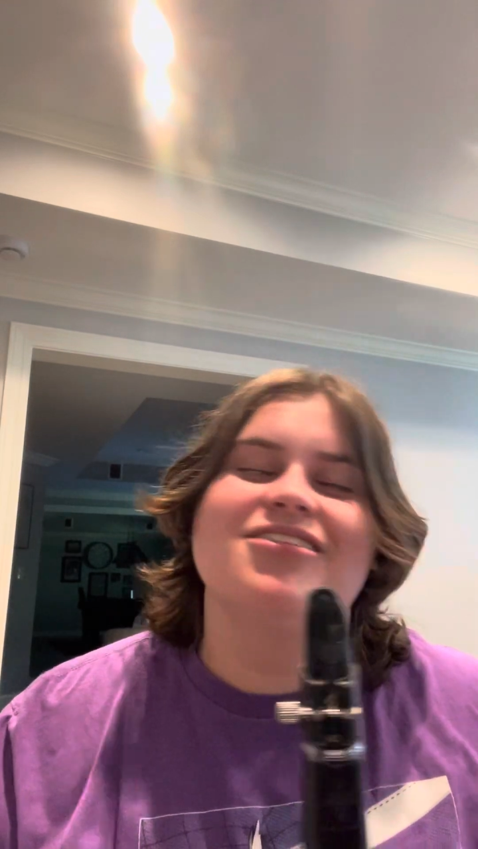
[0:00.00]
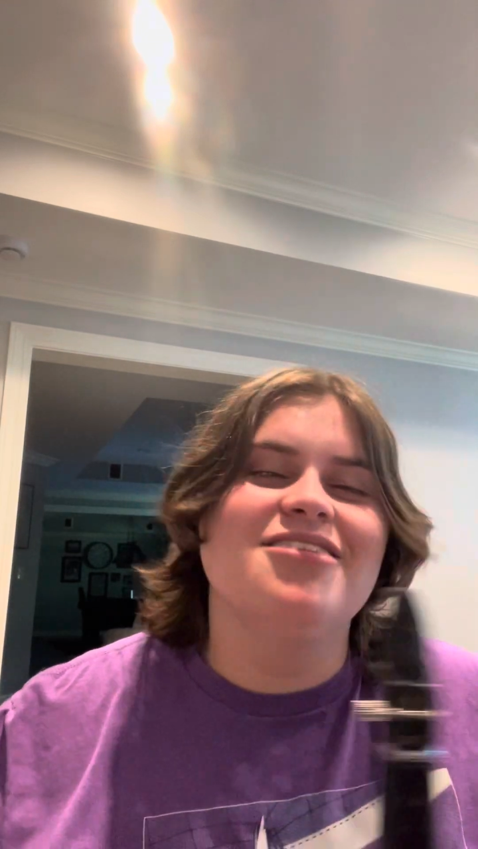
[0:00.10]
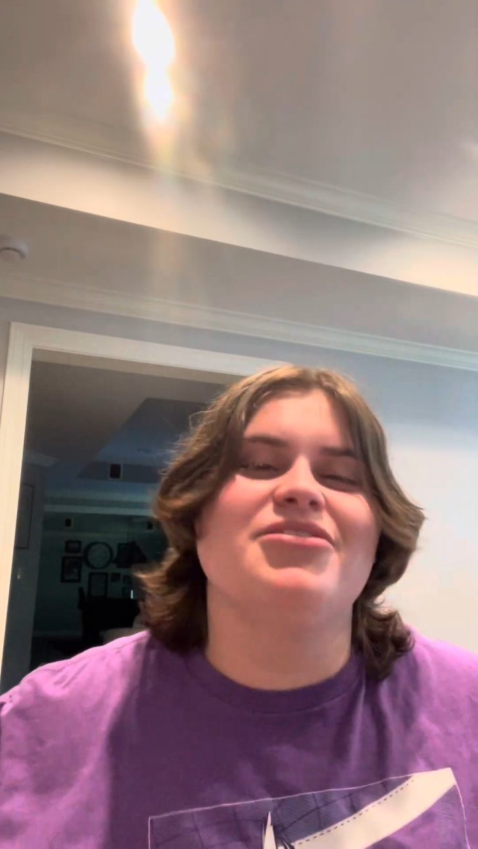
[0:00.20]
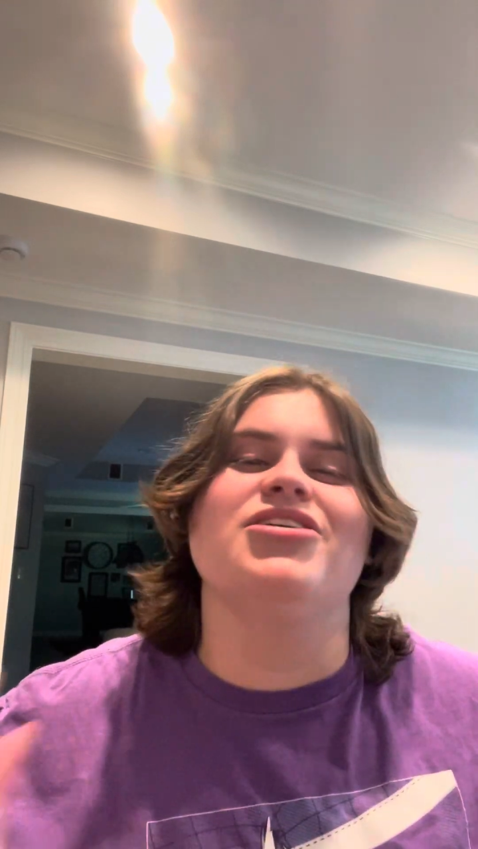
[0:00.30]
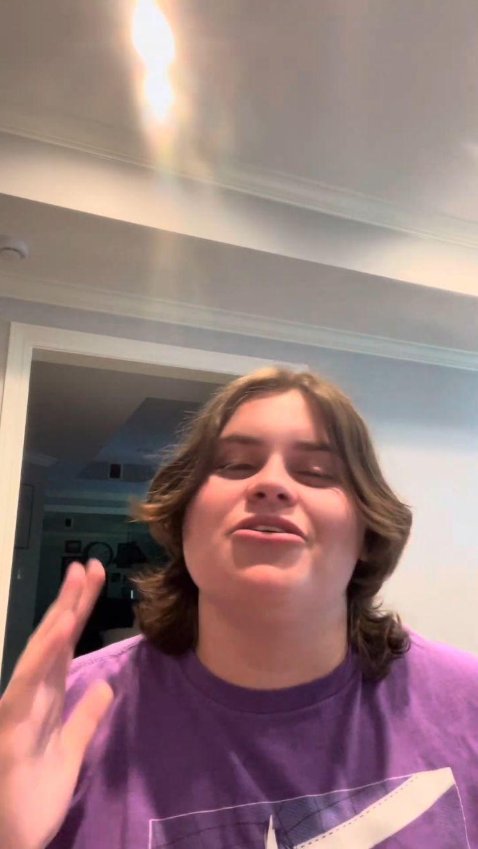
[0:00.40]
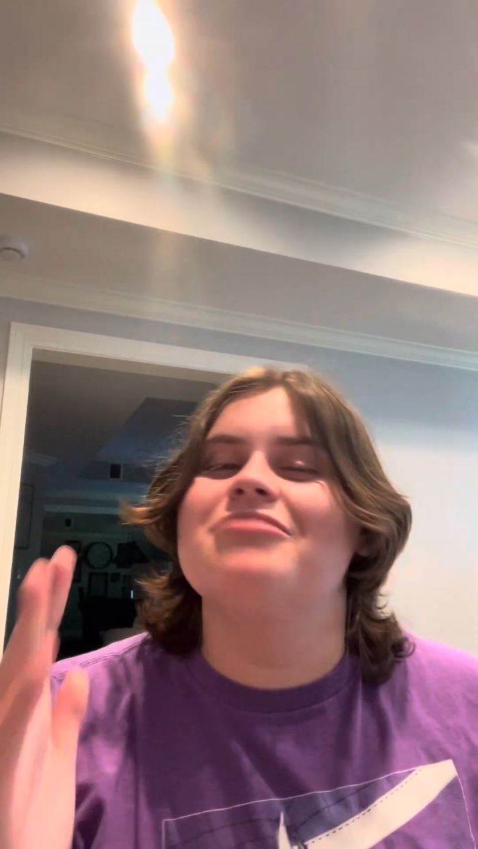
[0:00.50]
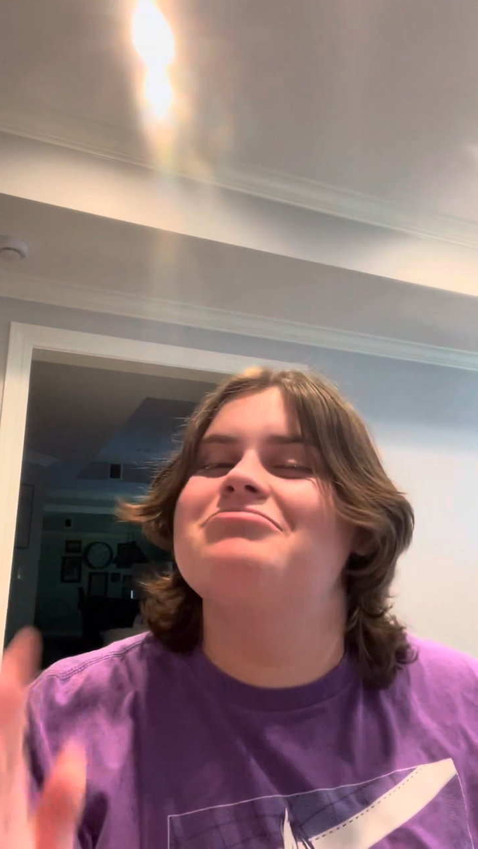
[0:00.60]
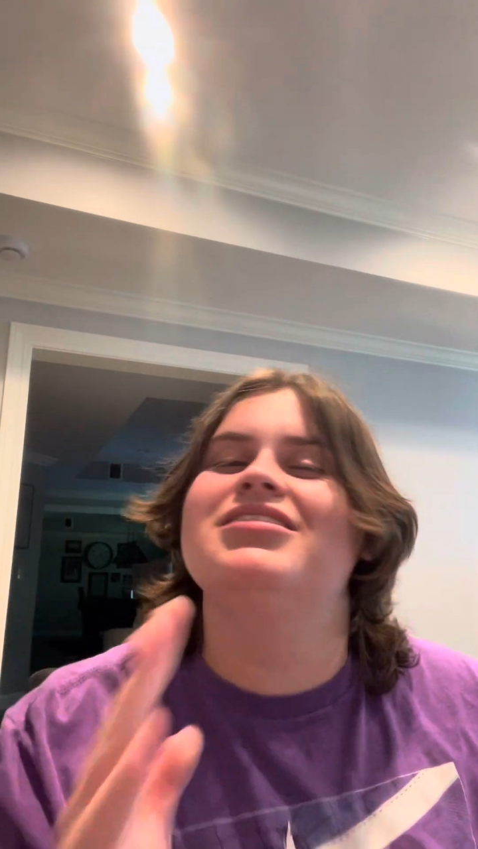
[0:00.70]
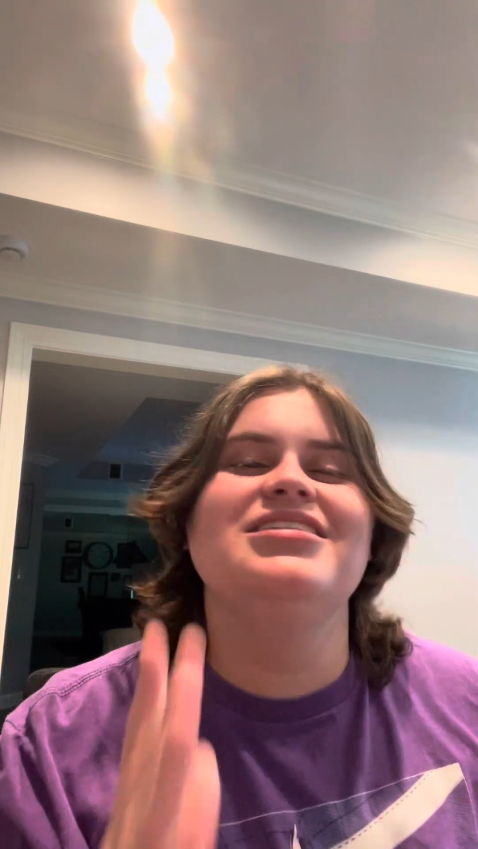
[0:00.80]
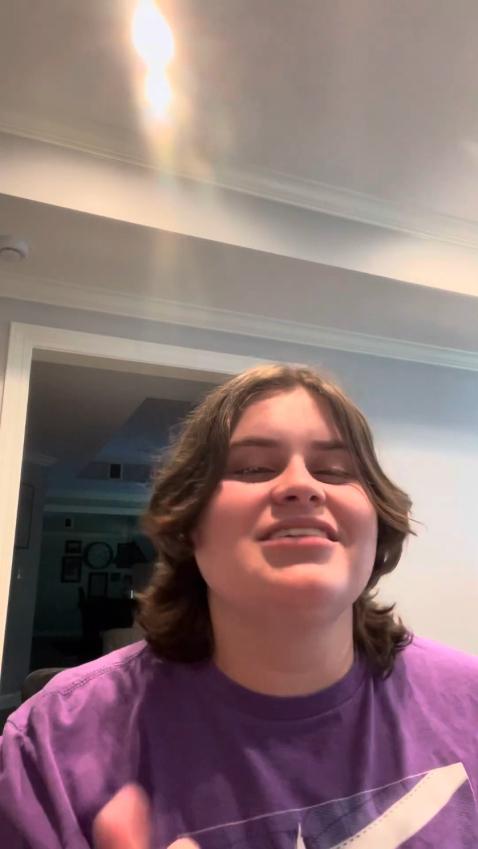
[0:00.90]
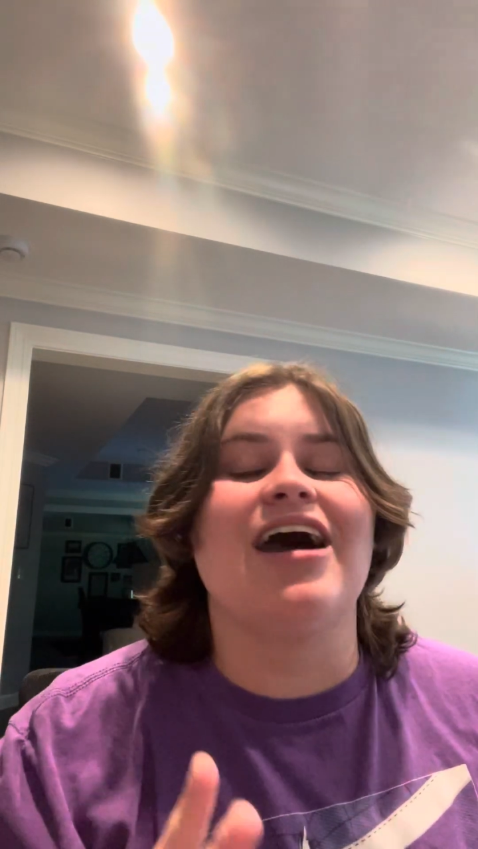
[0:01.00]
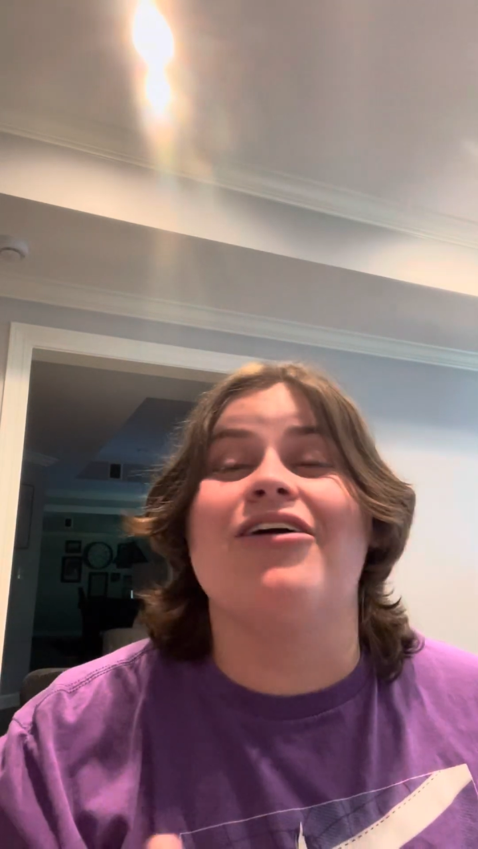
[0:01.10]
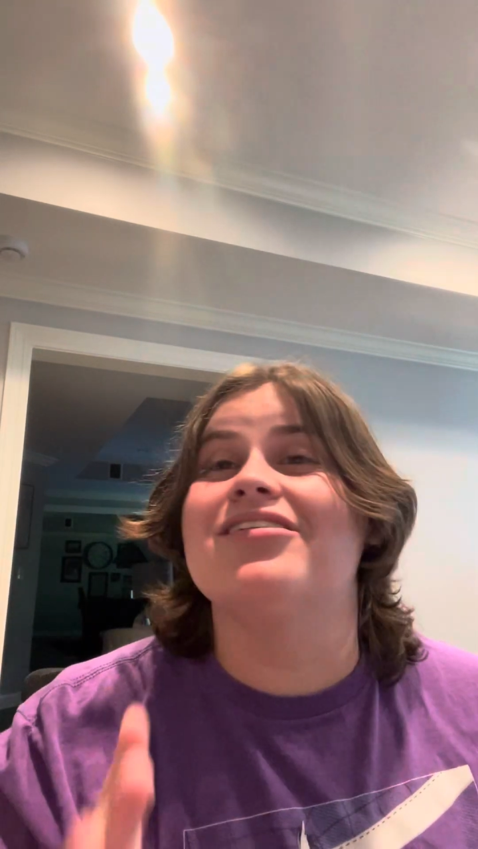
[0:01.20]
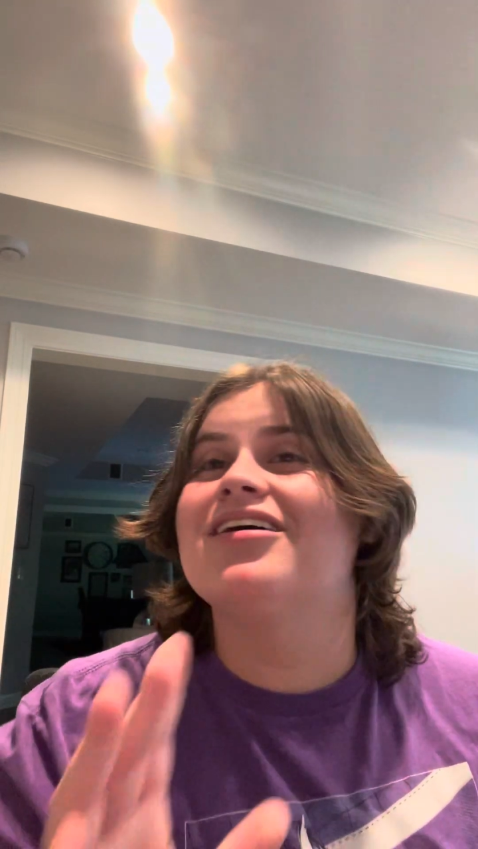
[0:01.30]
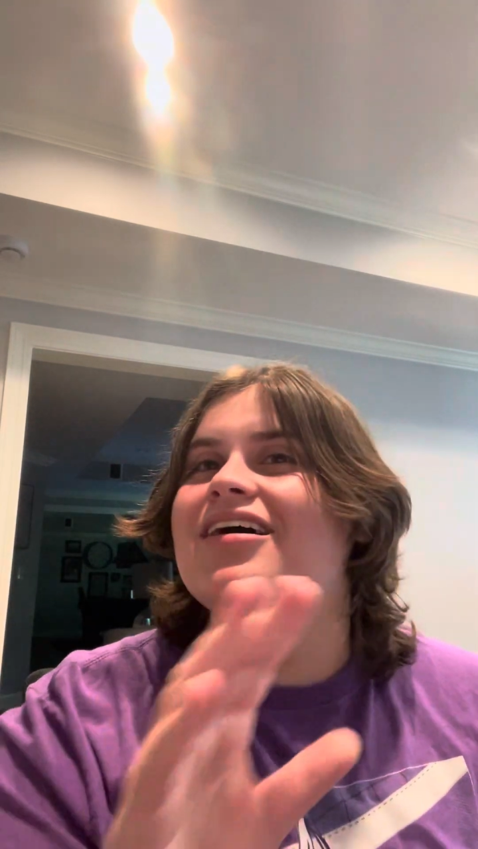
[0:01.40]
But you know, please count.